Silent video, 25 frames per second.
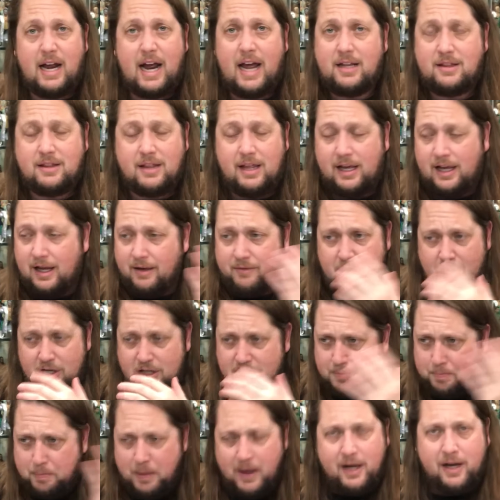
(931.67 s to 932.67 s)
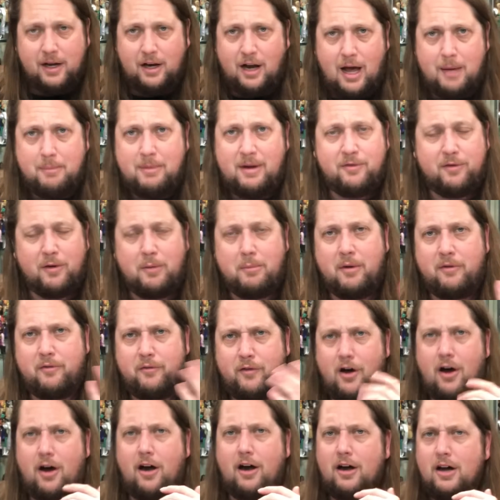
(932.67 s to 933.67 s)
I can think of. They're just picking on me from
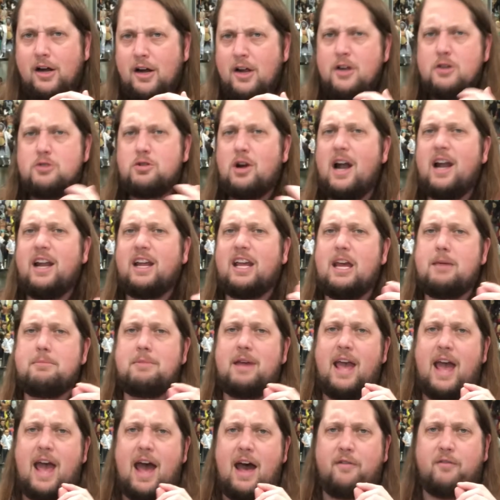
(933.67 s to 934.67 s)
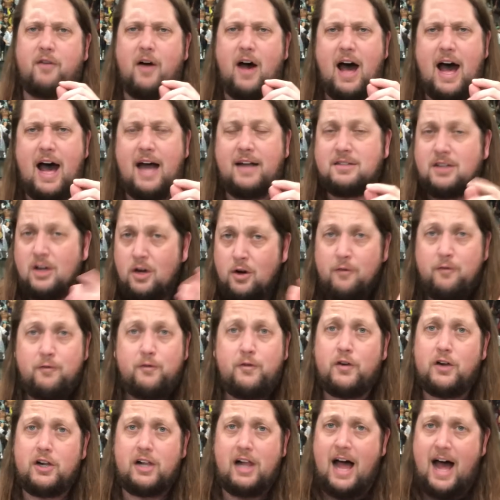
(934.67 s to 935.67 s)
afar, trying to get me half-hot.
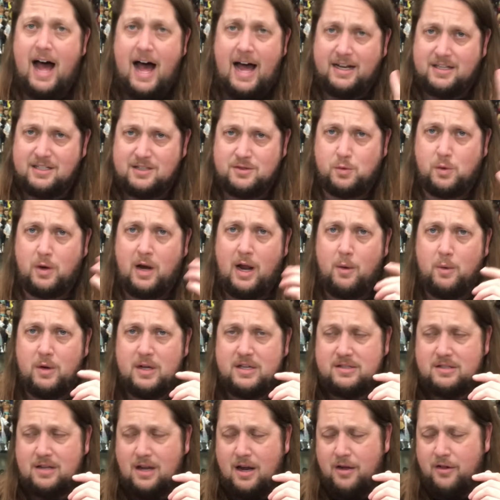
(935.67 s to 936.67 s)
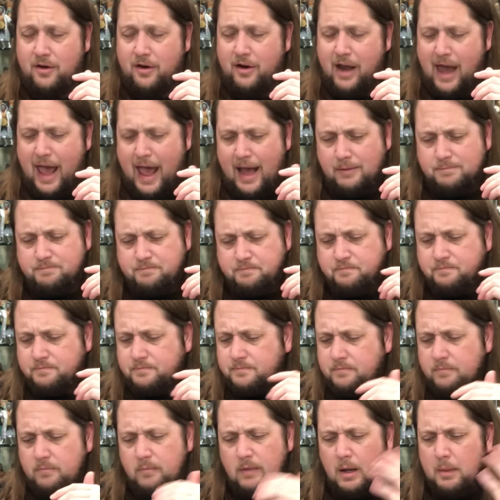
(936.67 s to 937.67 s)
Full hot is what I was the other day.
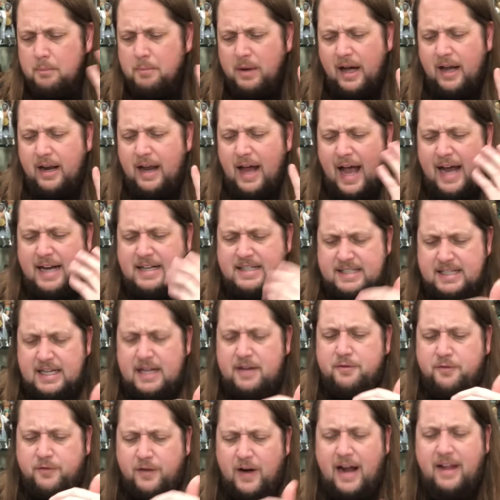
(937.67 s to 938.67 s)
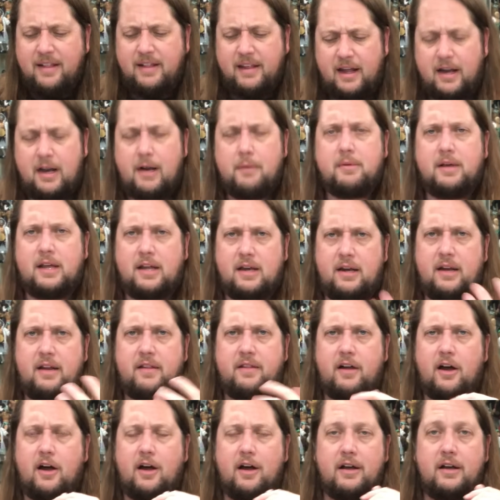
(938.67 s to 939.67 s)
But I did finally end up getting
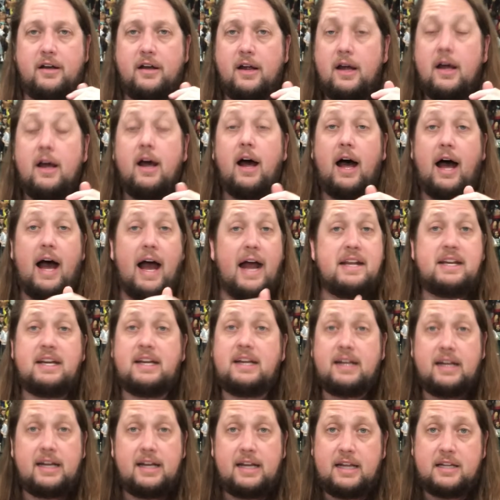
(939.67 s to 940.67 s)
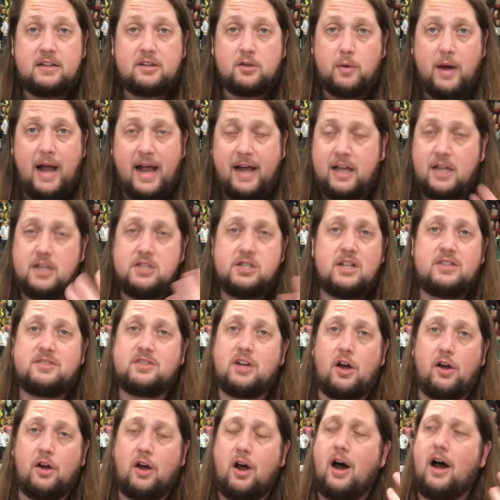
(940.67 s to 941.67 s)
in there, and uh, I didn't get to get the Wreckage. It's
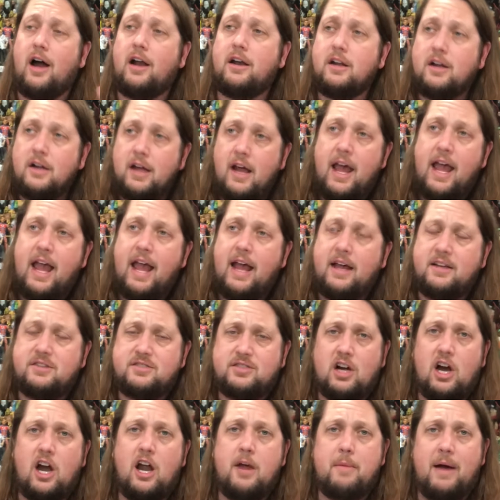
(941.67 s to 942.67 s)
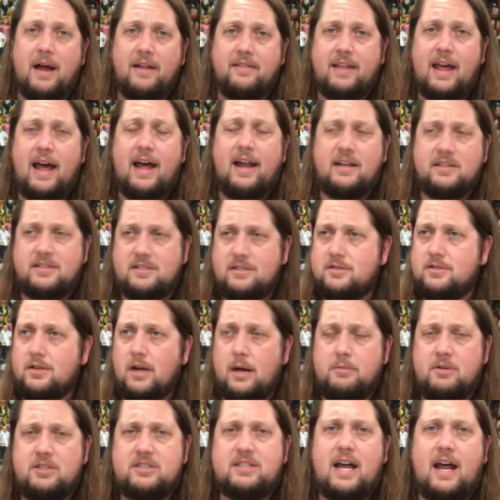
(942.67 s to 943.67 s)
all gone. Hey, sorry about that. I said, so
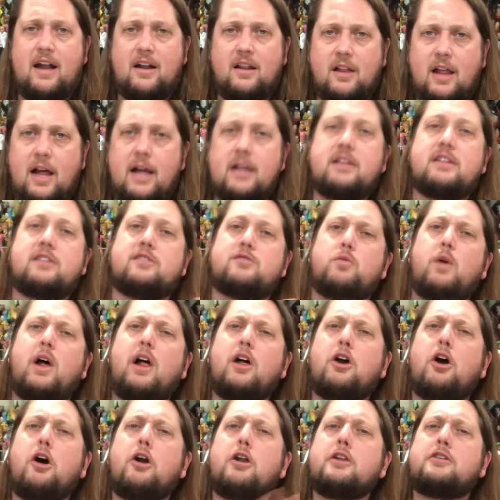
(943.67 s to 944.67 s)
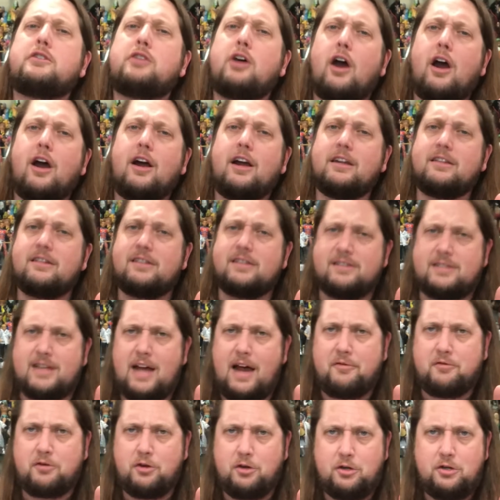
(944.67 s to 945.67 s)
I'm just out of luck. They said, well, go to Target this
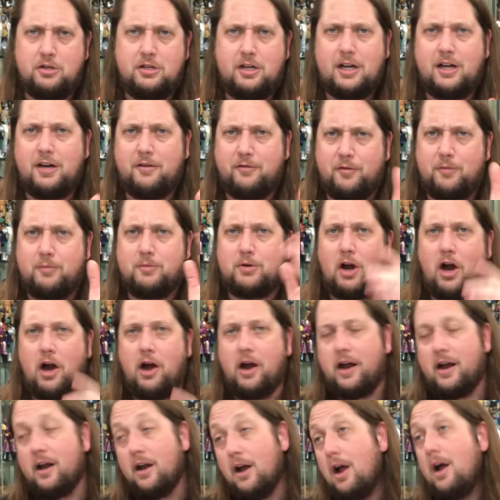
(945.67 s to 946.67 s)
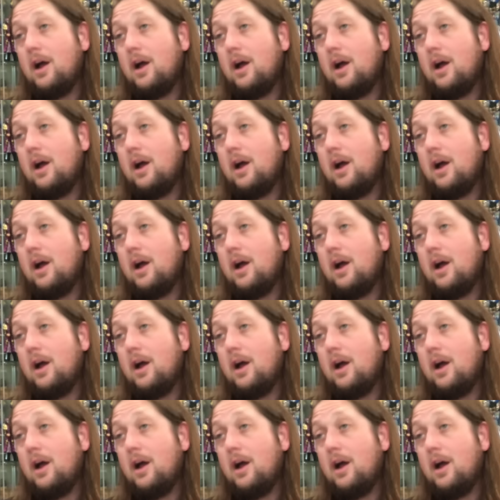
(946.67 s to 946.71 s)
afternoon. You can get it from Target.